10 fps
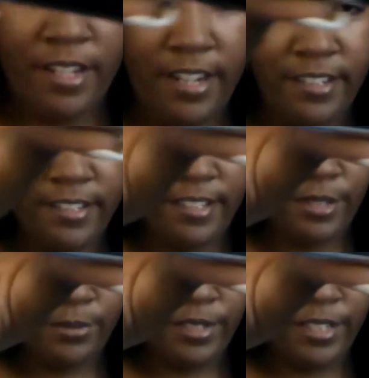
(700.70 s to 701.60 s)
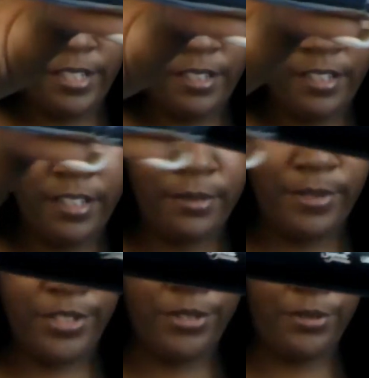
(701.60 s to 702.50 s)
and this is really good
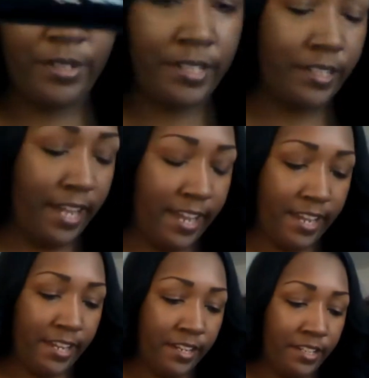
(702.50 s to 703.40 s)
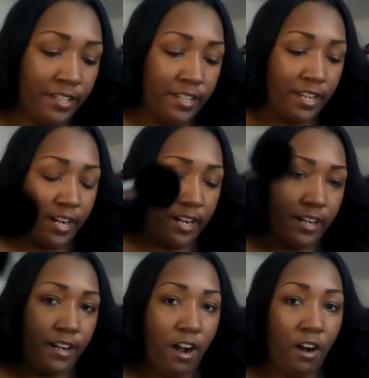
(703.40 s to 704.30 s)
with doing a
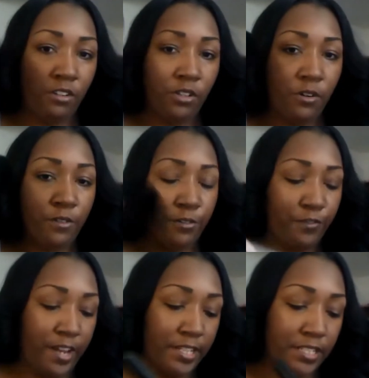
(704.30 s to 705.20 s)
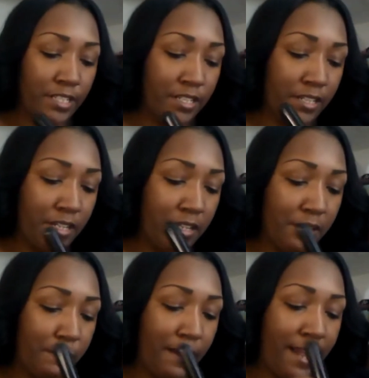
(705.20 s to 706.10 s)
all over face
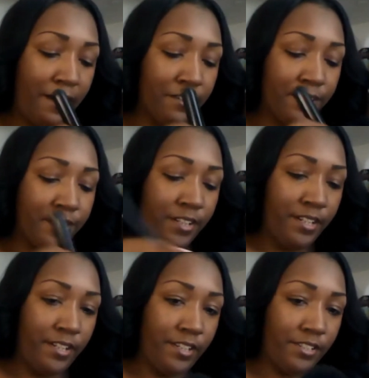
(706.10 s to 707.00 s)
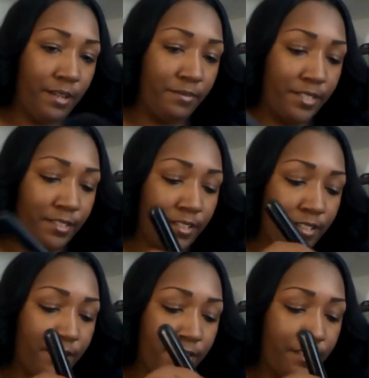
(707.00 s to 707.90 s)
powder. So I'm just
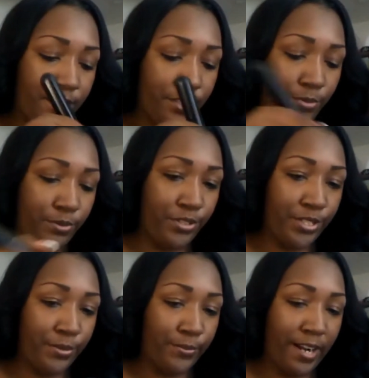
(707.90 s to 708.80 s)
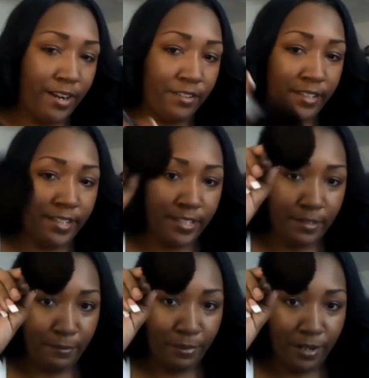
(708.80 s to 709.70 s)
going to swoosh it around and get
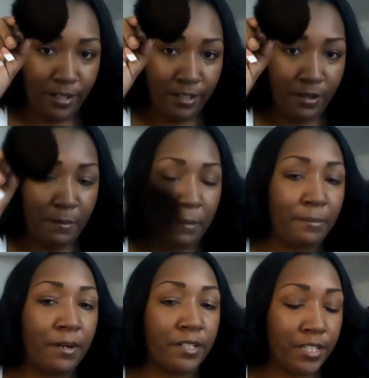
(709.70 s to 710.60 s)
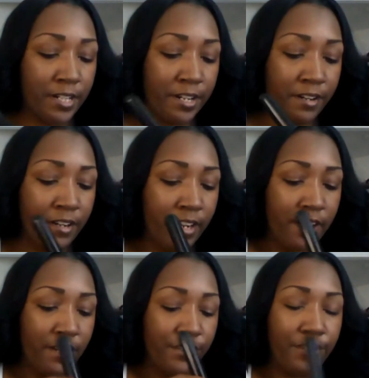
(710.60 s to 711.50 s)
some product on my brush here.
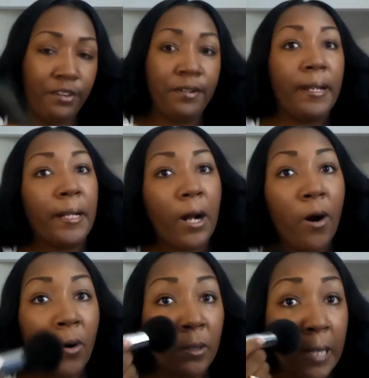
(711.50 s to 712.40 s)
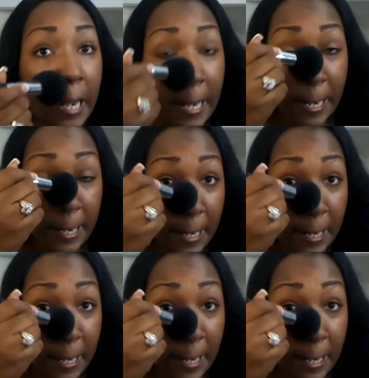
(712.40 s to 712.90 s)
Don't need a whole lot.